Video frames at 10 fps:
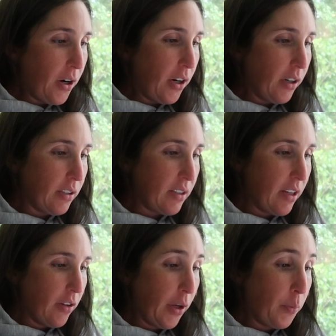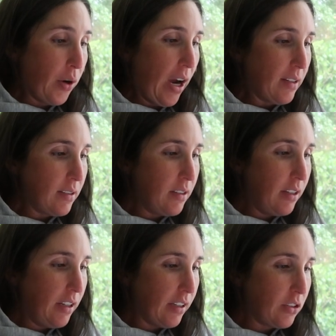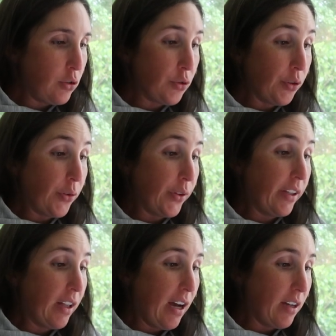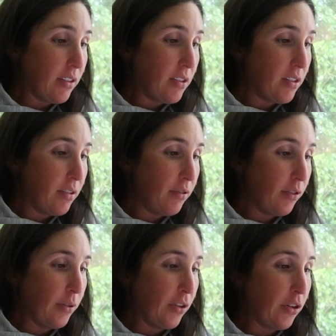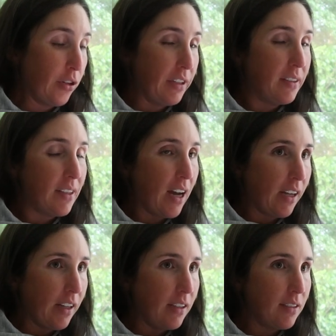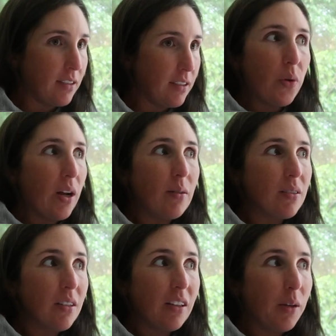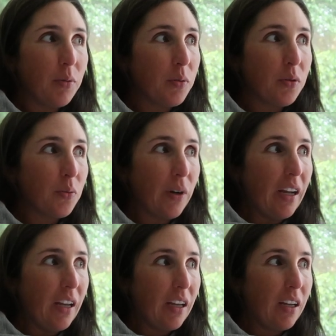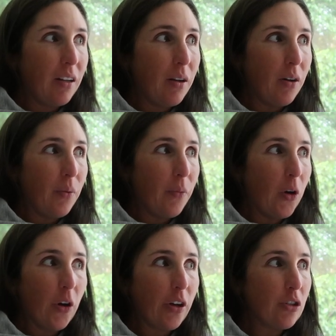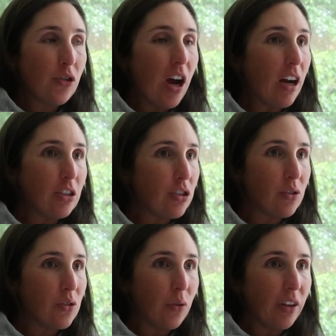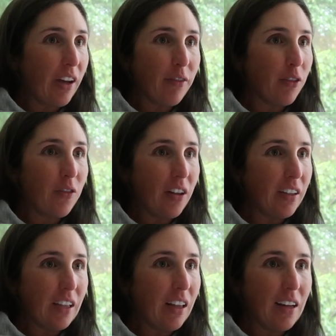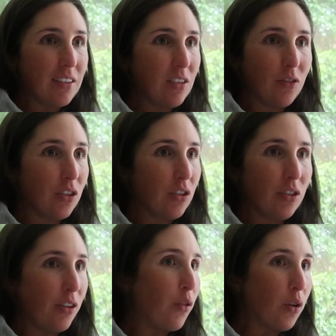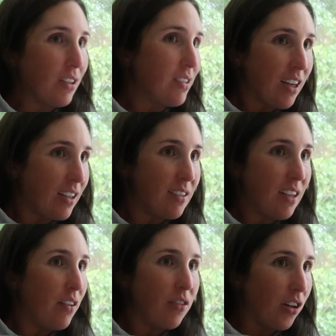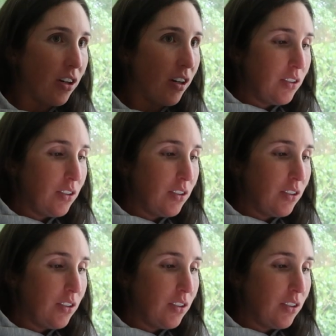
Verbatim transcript: part because they're like Braxton Hicks usually only last for 30 seconds. But when I was in labor with Reagan, her contractions only ever felt like they lasted for 30, 40 seconds ever.